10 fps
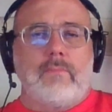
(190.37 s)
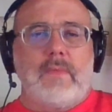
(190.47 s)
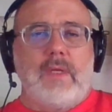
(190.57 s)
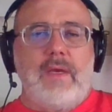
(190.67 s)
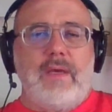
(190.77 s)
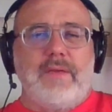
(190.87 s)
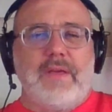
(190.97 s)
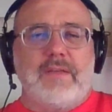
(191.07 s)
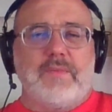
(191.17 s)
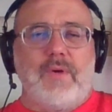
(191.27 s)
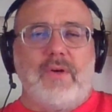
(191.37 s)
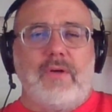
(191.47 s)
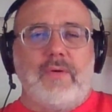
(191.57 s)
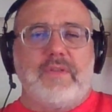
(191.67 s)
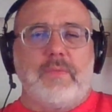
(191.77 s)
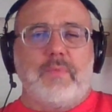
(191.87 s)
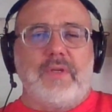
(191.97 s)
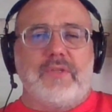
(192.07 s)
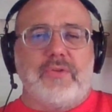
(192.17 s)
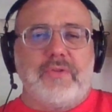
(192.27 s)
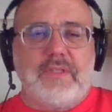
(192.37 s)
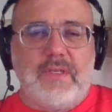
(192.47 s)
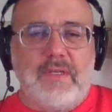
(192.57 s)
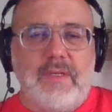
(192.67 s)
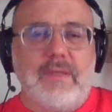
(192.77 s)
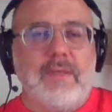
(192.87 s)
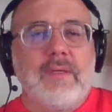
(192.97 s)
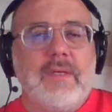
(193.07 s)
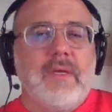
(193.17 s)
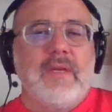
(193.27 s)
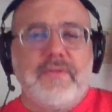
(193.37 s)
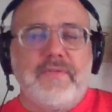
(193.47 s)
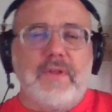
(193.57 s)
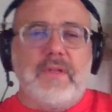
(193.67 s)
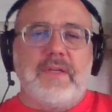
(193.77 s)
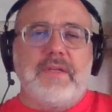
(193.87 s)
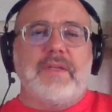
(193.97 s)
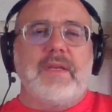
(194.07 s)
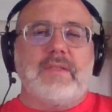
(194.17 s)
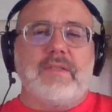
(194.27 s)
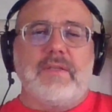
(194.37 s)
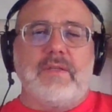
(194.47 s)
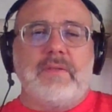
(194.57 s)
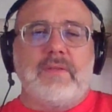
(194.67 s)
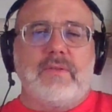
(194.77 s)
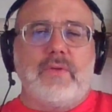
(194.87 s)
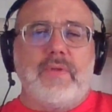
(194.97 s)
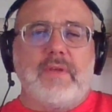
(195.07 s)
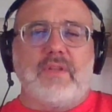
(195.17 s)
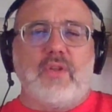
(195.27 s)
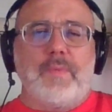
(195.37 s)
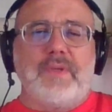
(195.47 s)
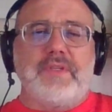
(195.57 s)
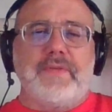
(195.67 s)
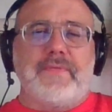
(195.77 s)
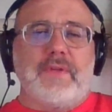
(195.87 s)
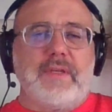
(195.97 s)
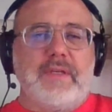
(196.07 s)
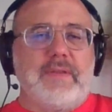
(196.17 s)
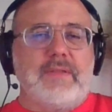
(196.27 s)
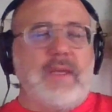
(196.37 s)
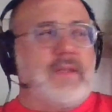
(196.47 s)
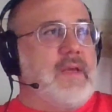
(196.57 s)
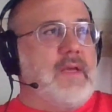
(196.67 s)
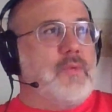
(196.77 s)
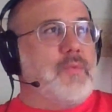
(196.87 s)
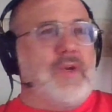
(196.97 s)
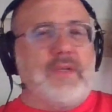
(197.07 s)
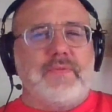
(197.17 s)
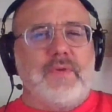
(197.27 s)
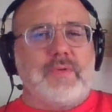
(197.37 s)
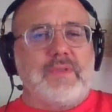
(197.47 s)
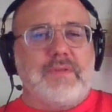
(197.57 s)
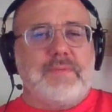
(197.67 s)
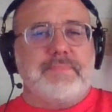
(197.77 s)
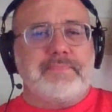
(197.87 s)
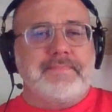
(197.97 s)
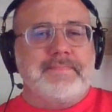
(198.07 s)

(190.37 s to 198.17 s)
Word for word: Hey, thanks, Paul. Always a pleasure to fill in and get to do things a little bit differently. Take the enterprise focus. That's